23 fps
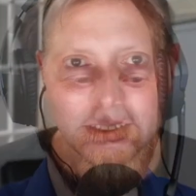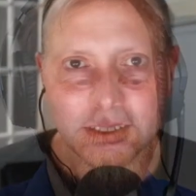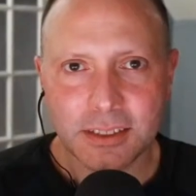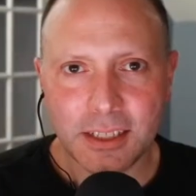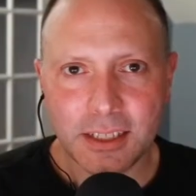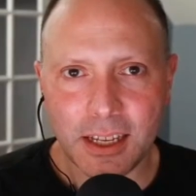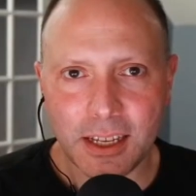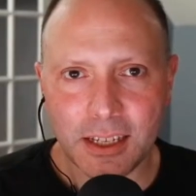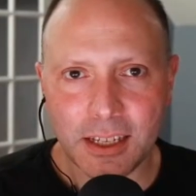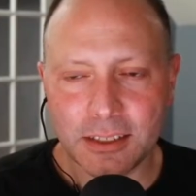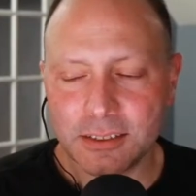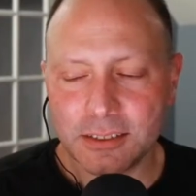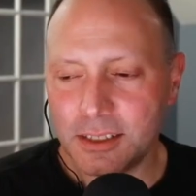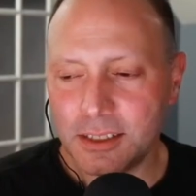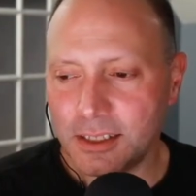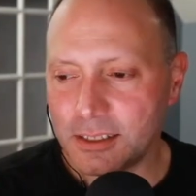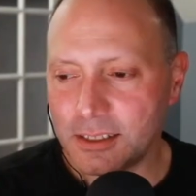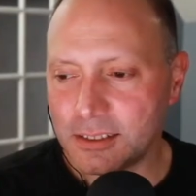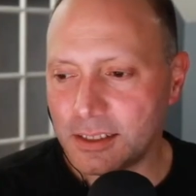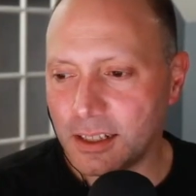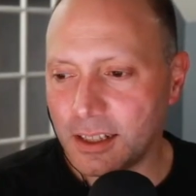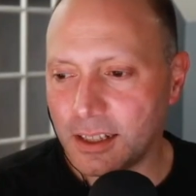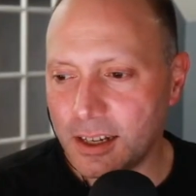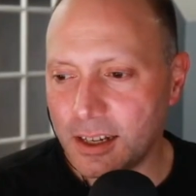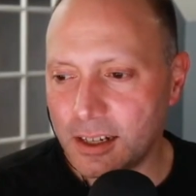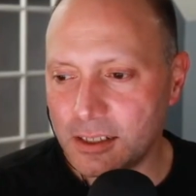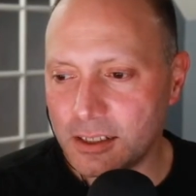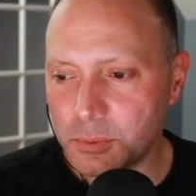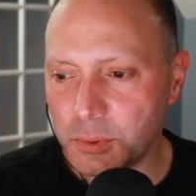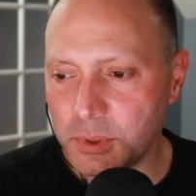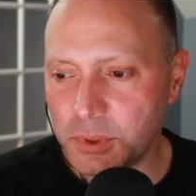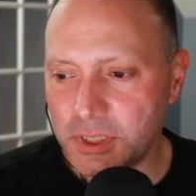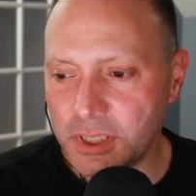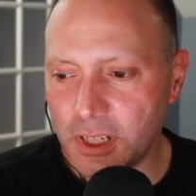Yeah,
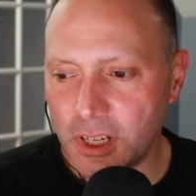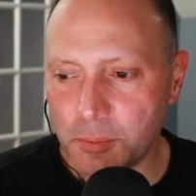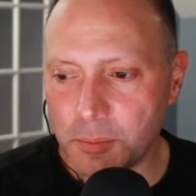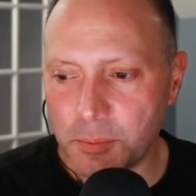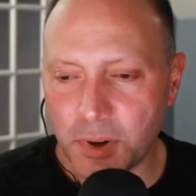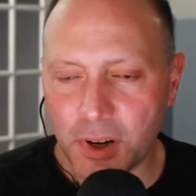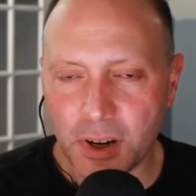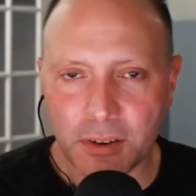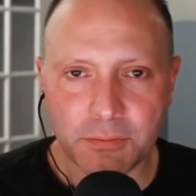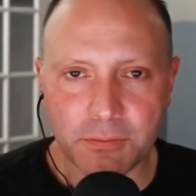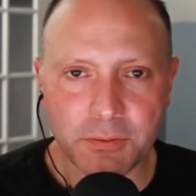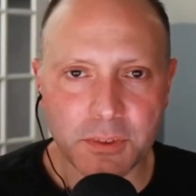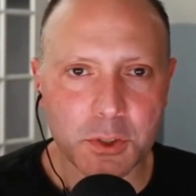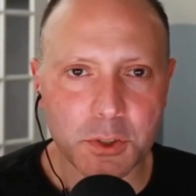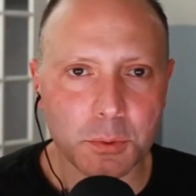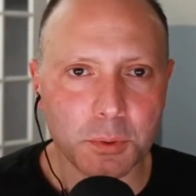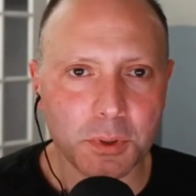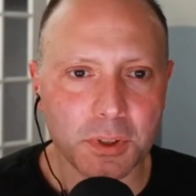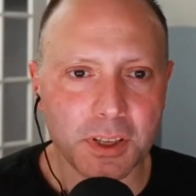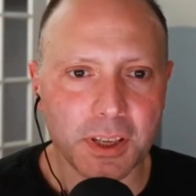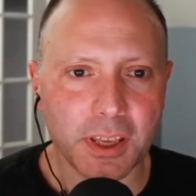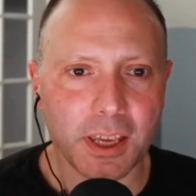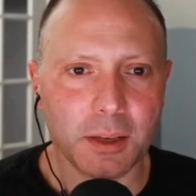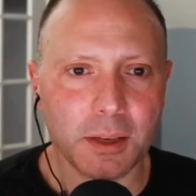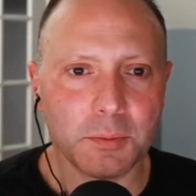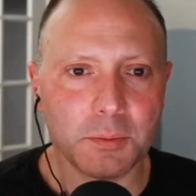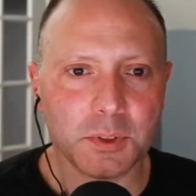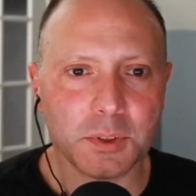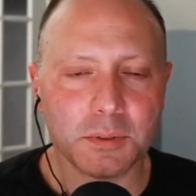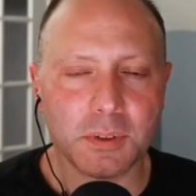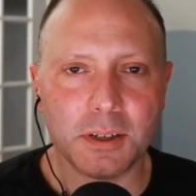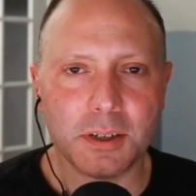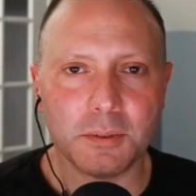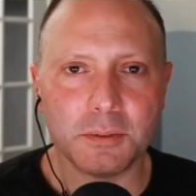DSLRs. We did up our visual game,
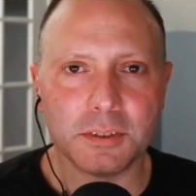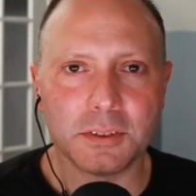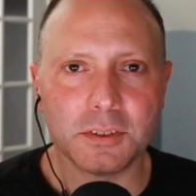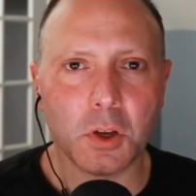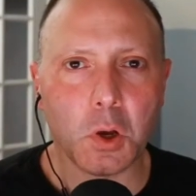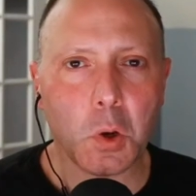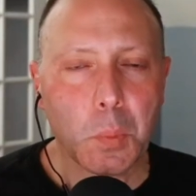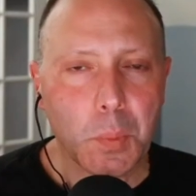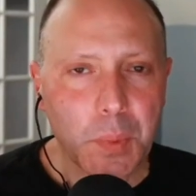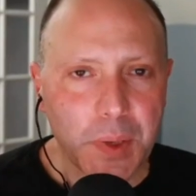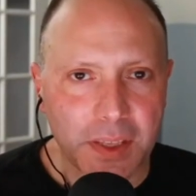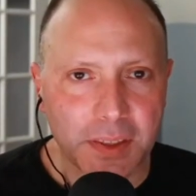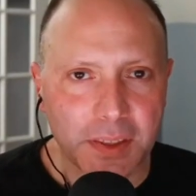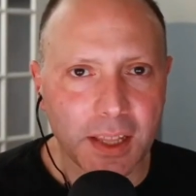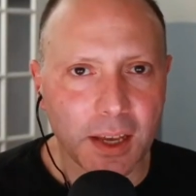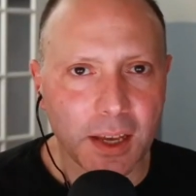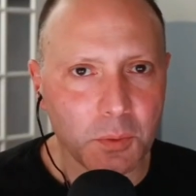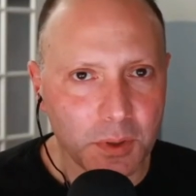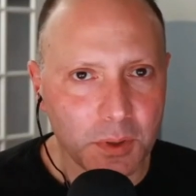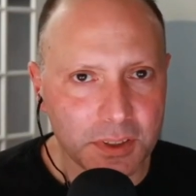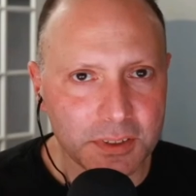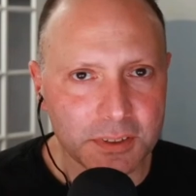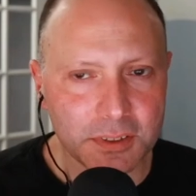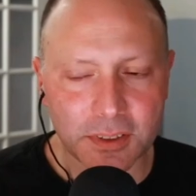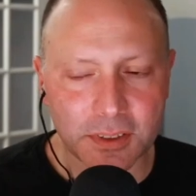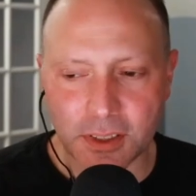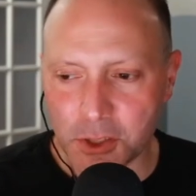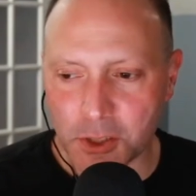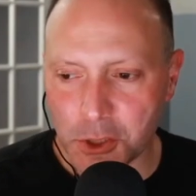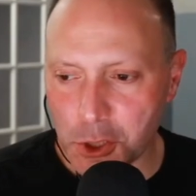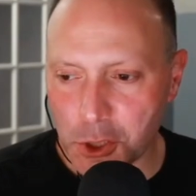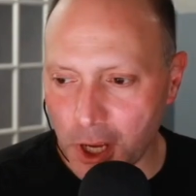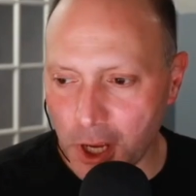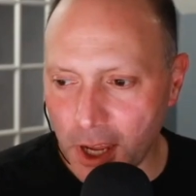so I was hoping that wasn't
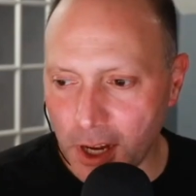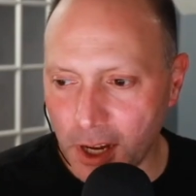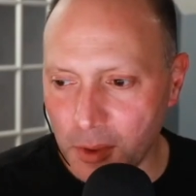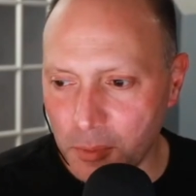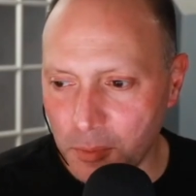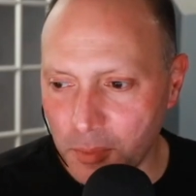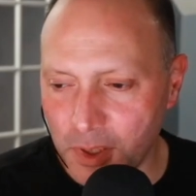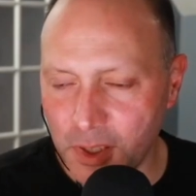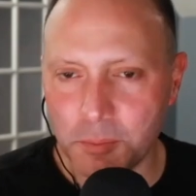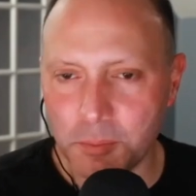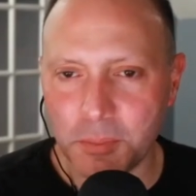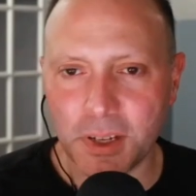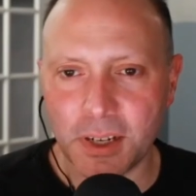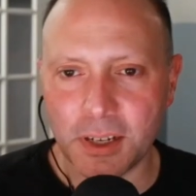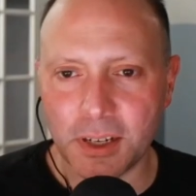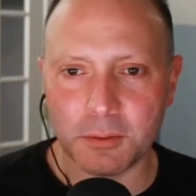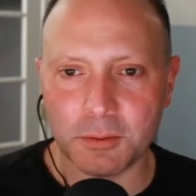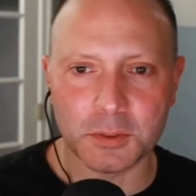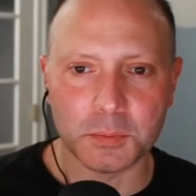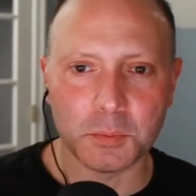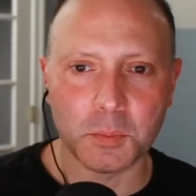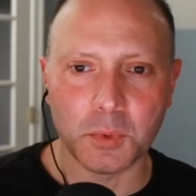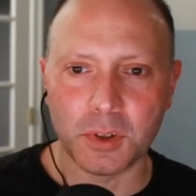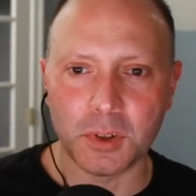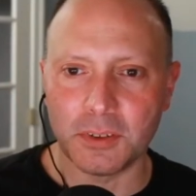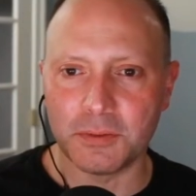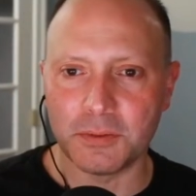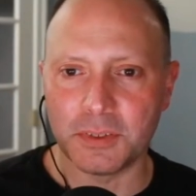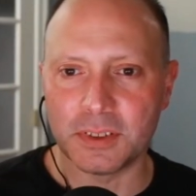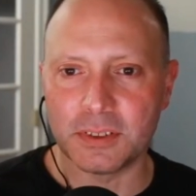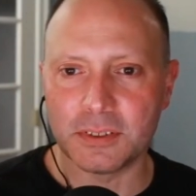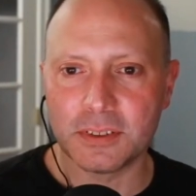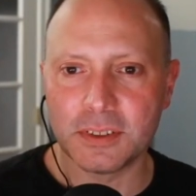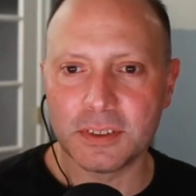a shot at me, but it was more
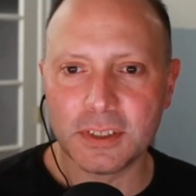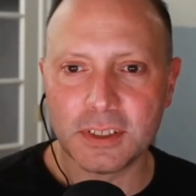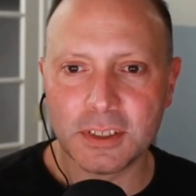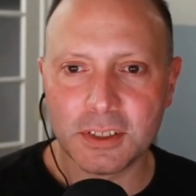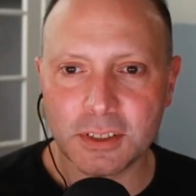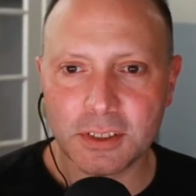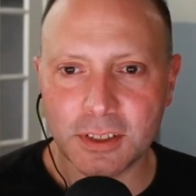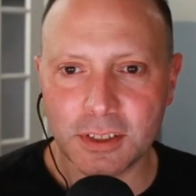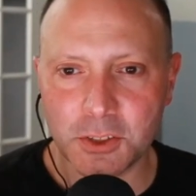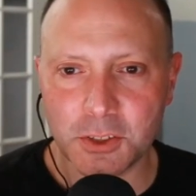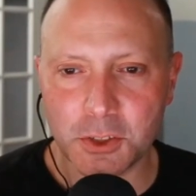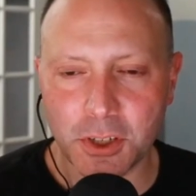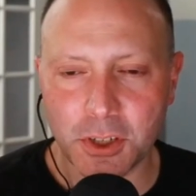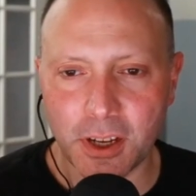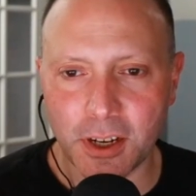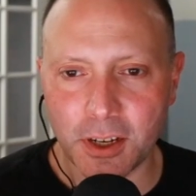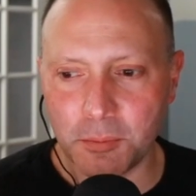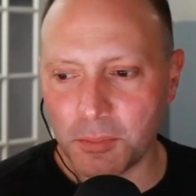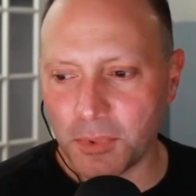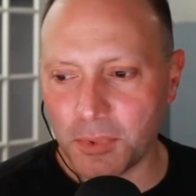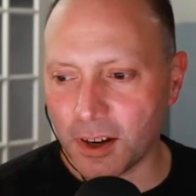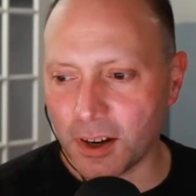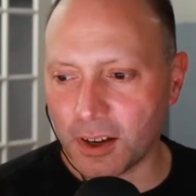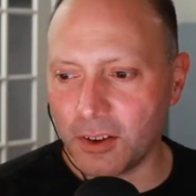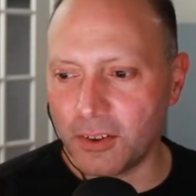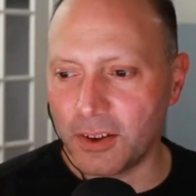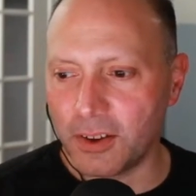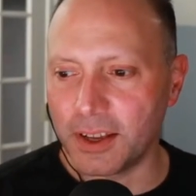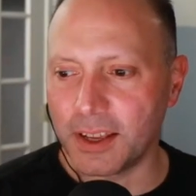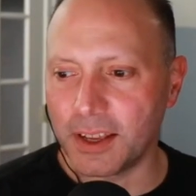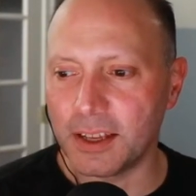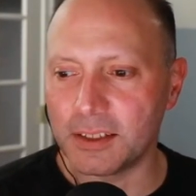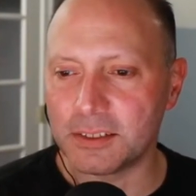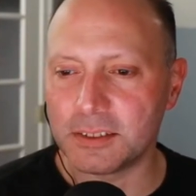of a a shot at Marco,
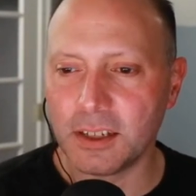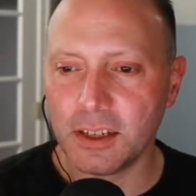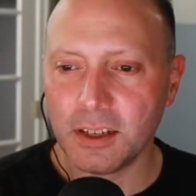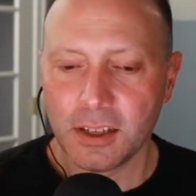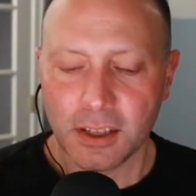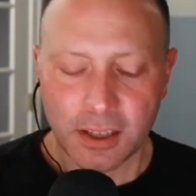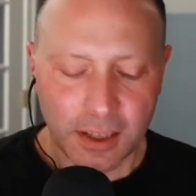I guess.